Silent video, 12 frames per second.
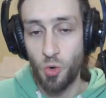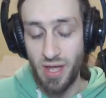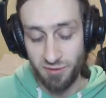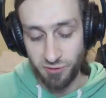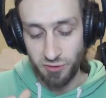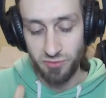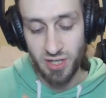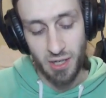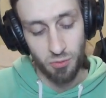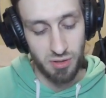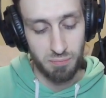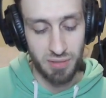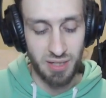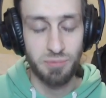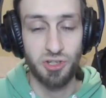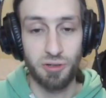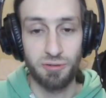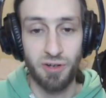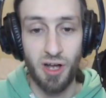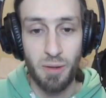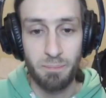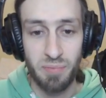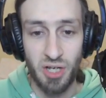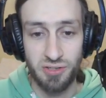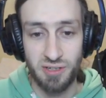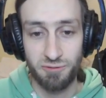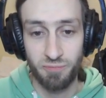if you've nailed the manip so far, because